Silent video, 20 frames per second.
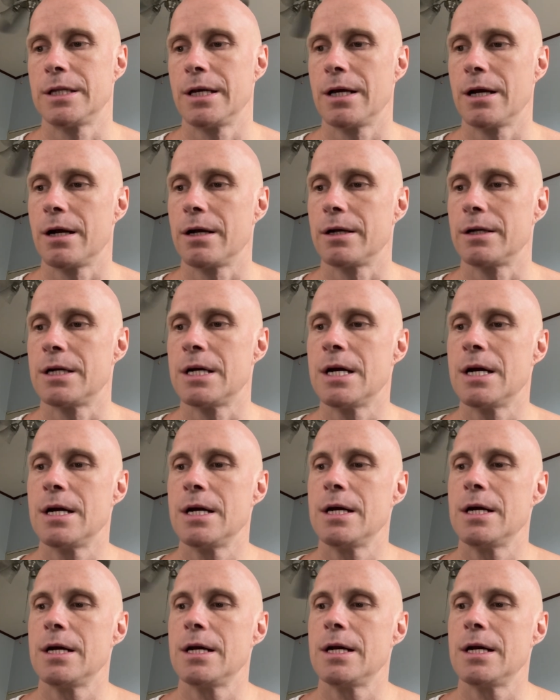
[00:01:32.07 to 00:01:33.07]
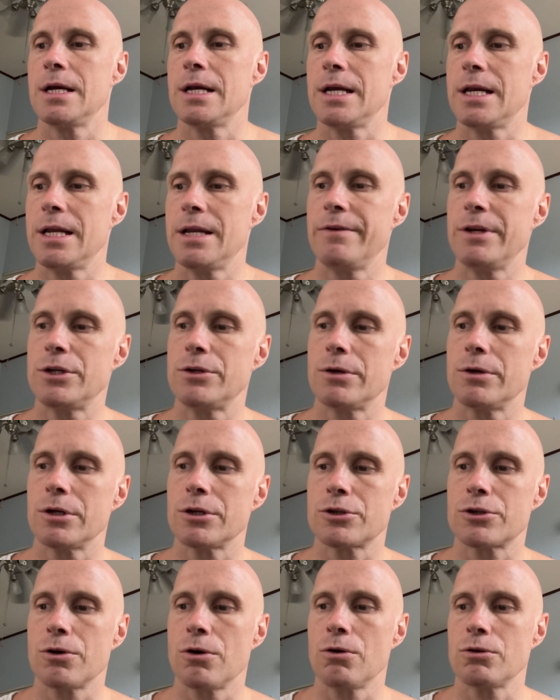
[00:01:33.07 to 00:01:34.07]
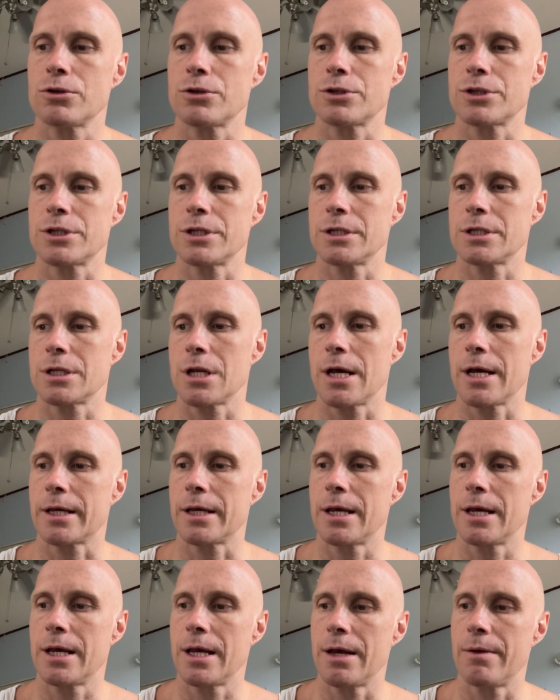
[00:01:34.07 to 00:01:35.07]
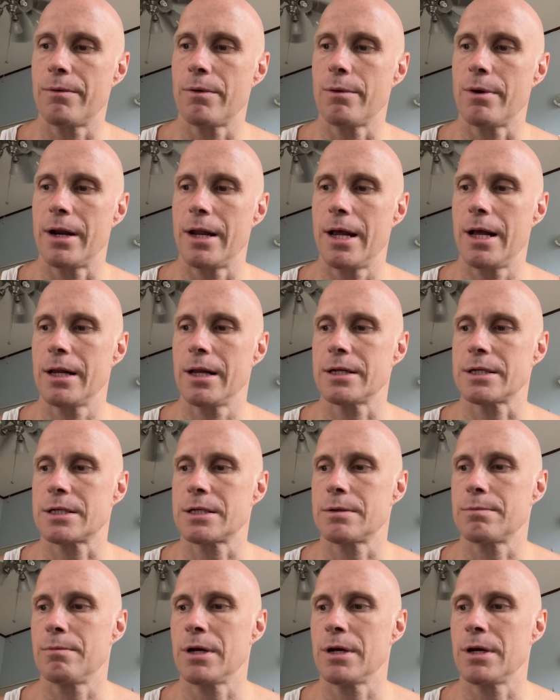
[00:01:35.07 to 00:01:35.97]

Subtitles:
They are individual souls just like everyone else,